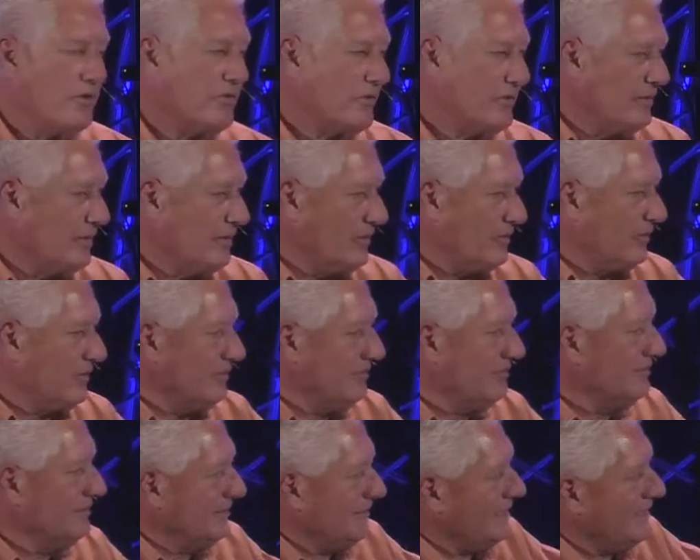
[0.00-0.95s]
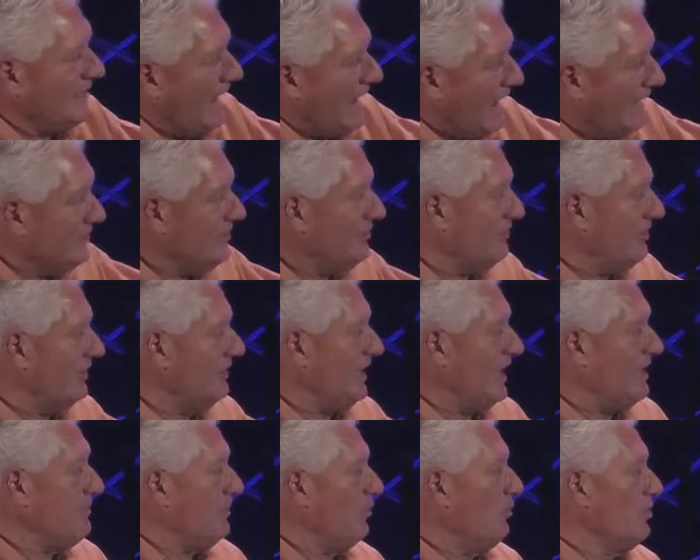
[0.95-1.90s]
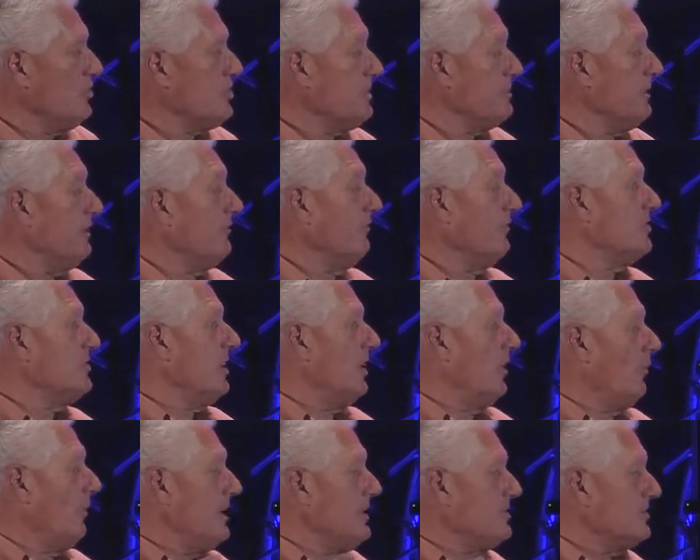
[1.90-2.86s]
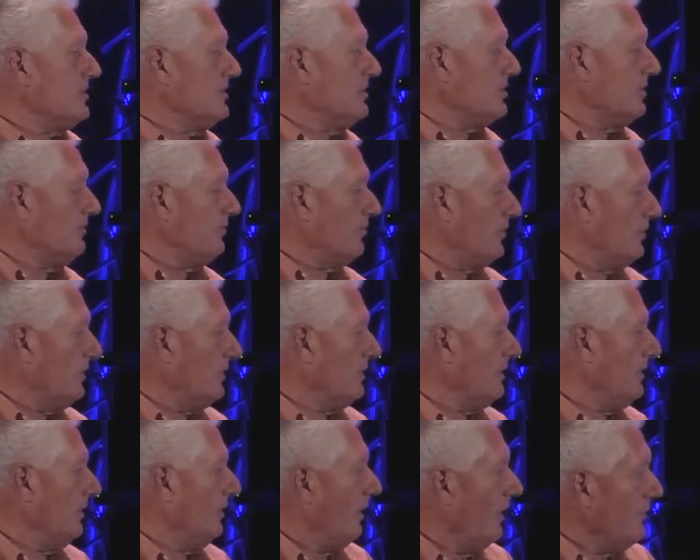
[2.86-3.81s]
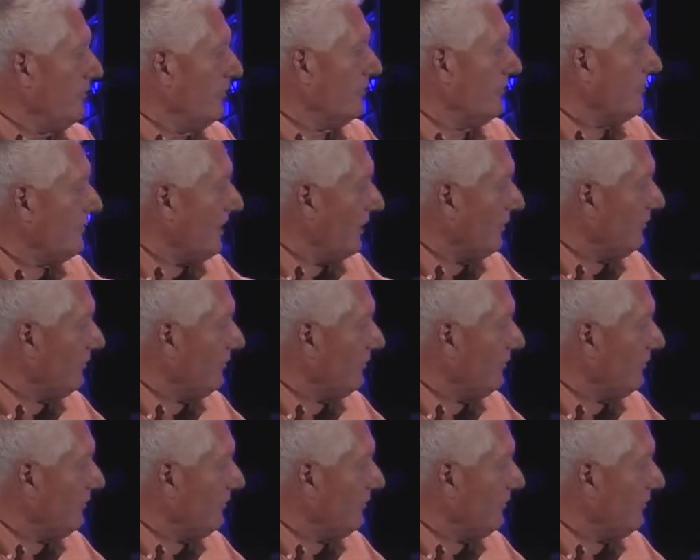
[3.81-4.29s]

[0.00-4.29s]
this, this the gods that they've been worshiping for generations and for you know, hundreds and